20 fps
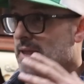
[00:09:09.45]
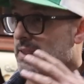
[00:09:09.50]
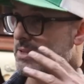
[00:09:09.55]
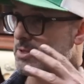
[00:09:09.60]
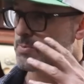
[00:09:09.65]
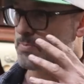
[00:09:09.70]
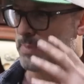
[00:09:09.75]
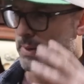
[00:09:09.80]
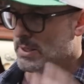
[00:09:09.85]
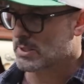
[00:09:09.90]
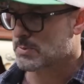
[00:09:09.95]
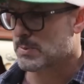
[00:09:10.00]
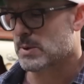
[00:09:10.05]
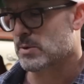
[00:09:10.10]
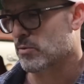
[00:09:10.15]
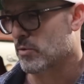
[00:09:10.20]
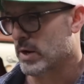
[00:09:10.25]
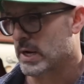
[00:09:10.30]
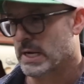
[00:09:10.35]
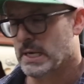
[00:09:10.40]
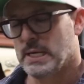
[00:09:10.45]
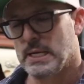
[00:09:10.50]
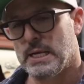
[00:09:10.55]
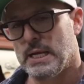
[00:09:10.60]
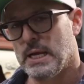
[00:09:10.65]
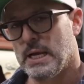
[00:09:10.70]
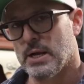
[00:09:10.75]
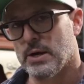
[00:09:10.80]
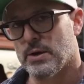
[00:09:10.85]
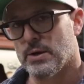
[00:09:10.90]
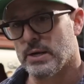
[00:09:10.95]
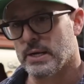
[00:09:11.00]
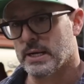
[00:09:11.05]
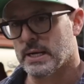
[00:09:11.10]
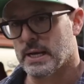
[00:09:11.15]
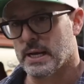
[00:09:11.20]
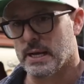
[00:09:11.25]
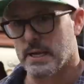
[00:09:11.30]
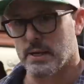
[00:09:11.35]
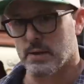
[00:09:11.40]
This It's been rainy here,
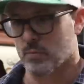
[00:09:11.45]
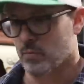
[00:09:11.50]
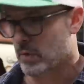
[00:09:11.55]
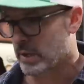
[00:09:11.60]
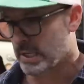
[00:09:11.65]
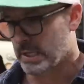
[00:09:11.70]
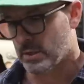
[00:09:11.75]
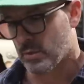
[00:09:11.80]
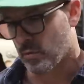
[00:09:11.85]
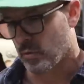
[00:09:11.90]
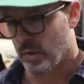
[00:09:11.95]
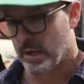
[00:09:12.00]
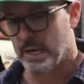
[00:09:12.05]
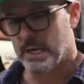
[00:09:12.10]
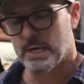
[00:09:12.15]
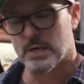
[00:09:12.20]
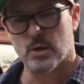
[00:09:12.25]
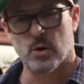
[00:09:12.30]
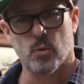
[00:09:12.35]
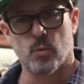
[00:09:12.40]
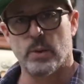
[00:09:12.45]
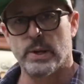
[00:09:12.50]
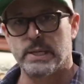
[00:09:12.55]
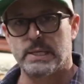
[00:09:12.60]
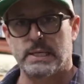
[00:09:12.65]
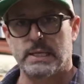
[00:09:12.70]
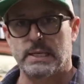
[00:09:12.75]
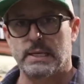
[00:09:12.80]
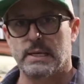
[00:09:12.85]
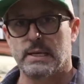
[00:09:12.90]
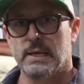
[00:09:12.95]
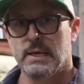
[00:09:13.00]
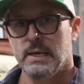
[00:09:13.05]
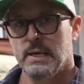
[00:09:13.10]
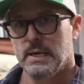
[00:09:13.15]
and I, either raining or windy,